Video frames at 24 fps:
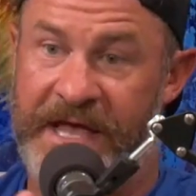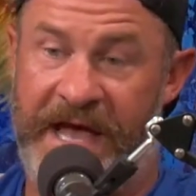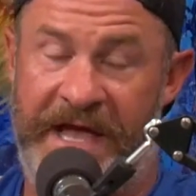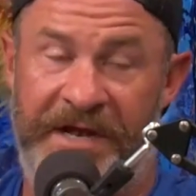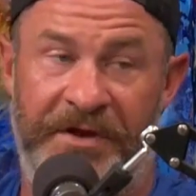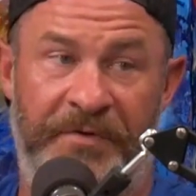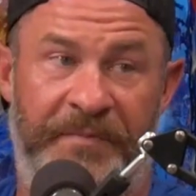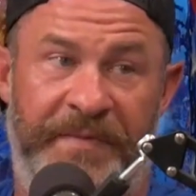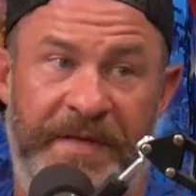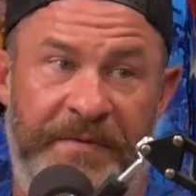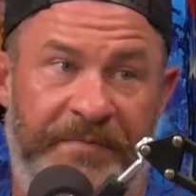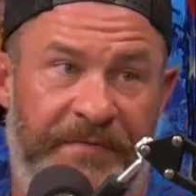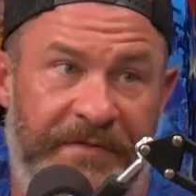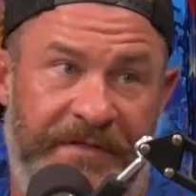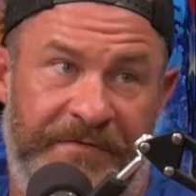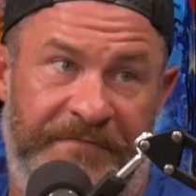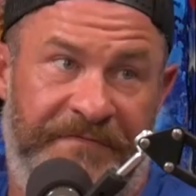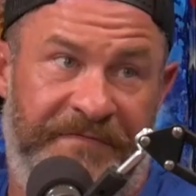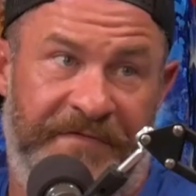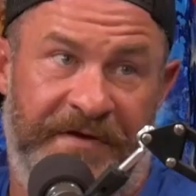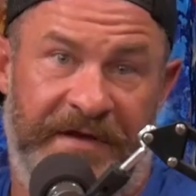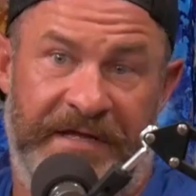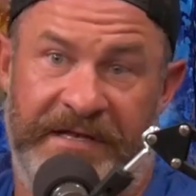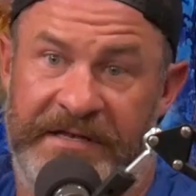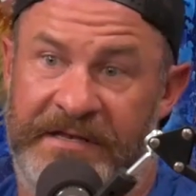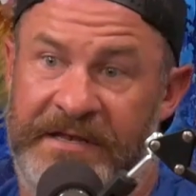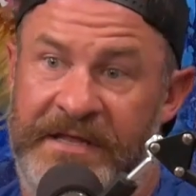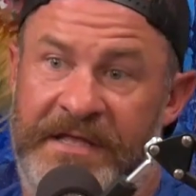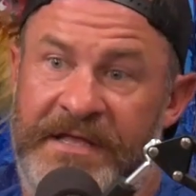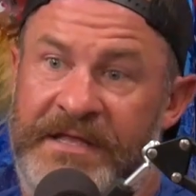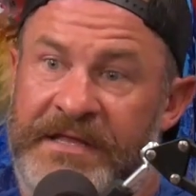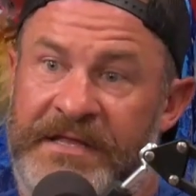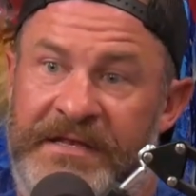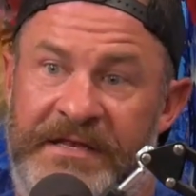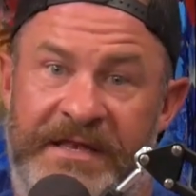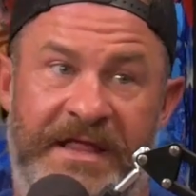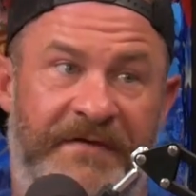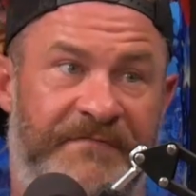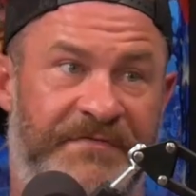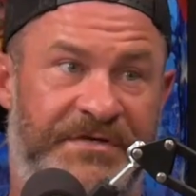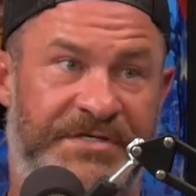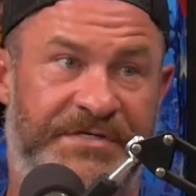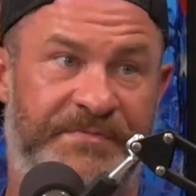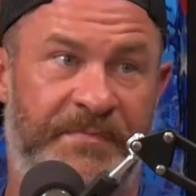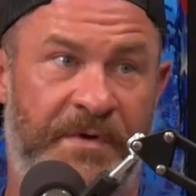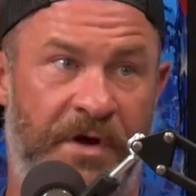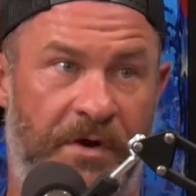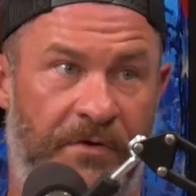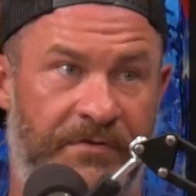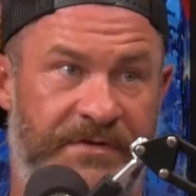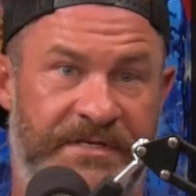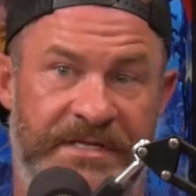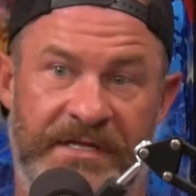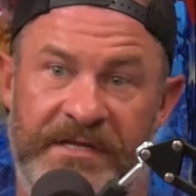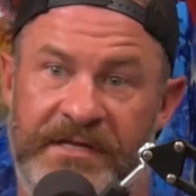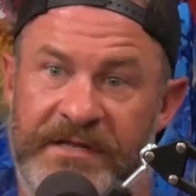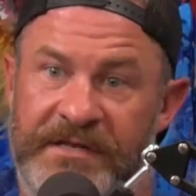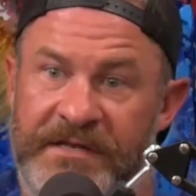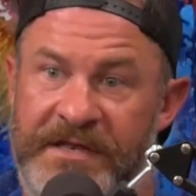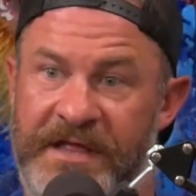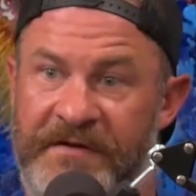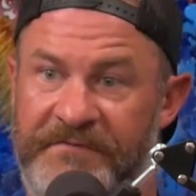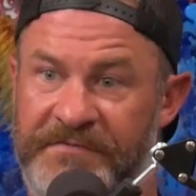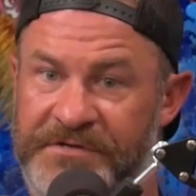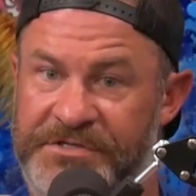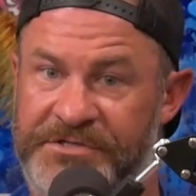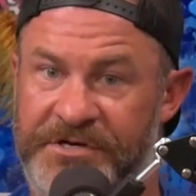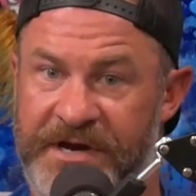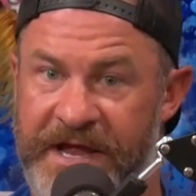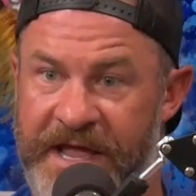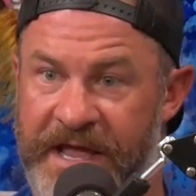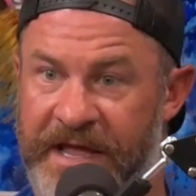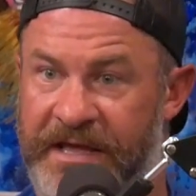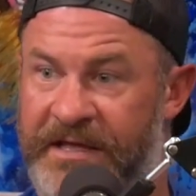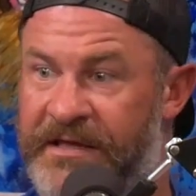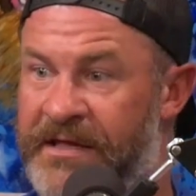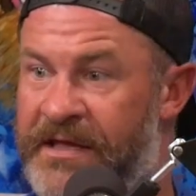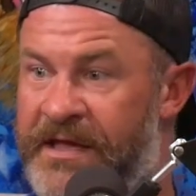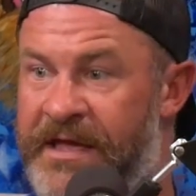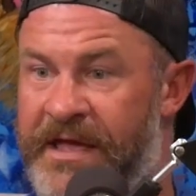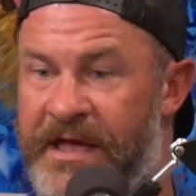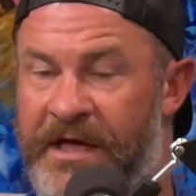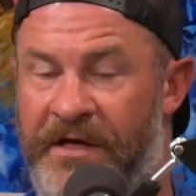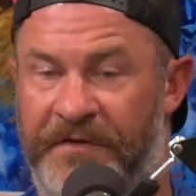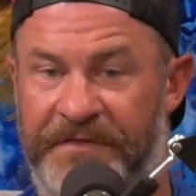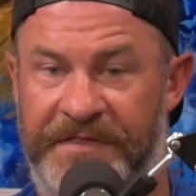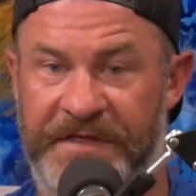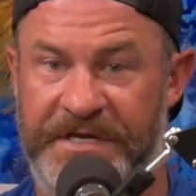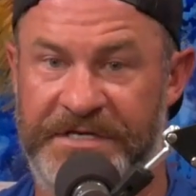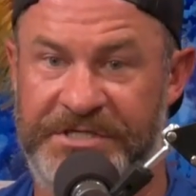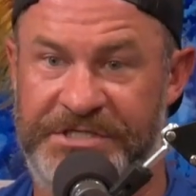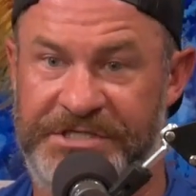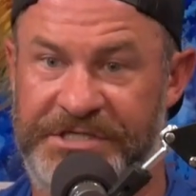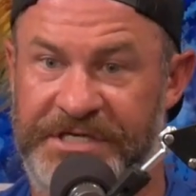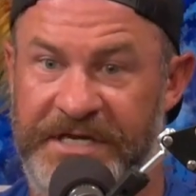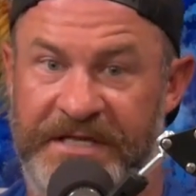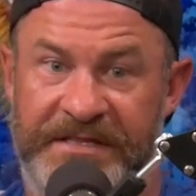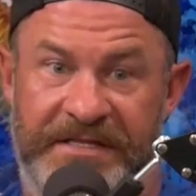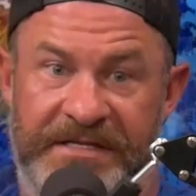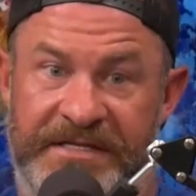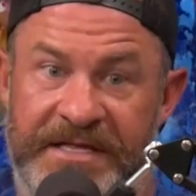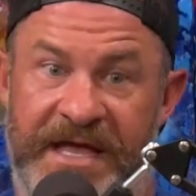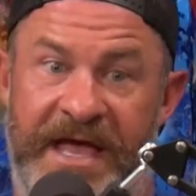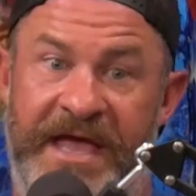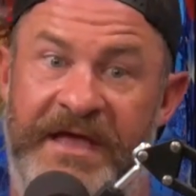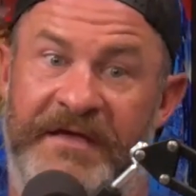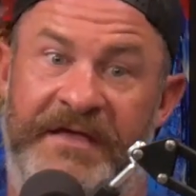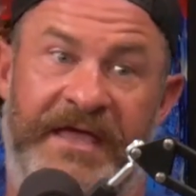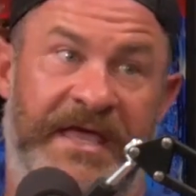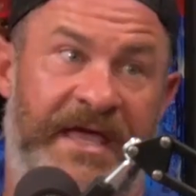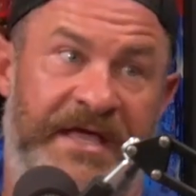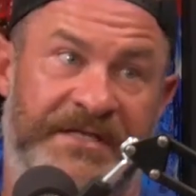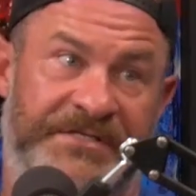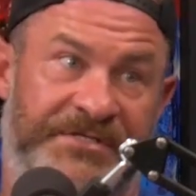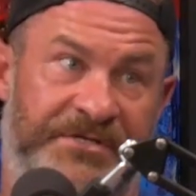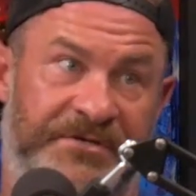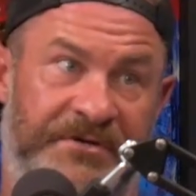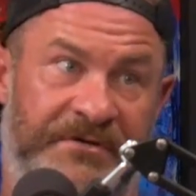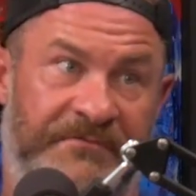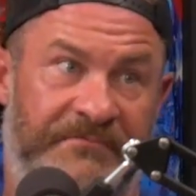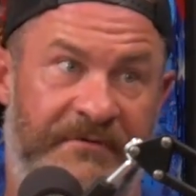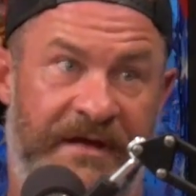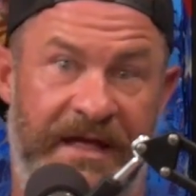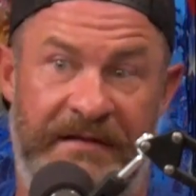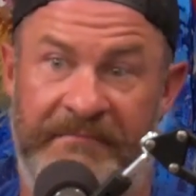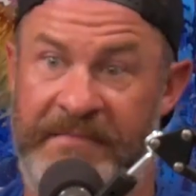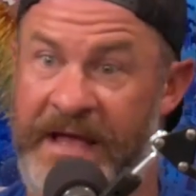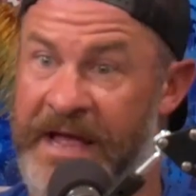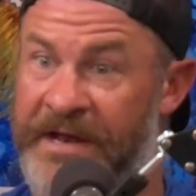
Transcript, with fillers: I know people that fucking never smoked, never drank, healthy as shit that die of cancer, right?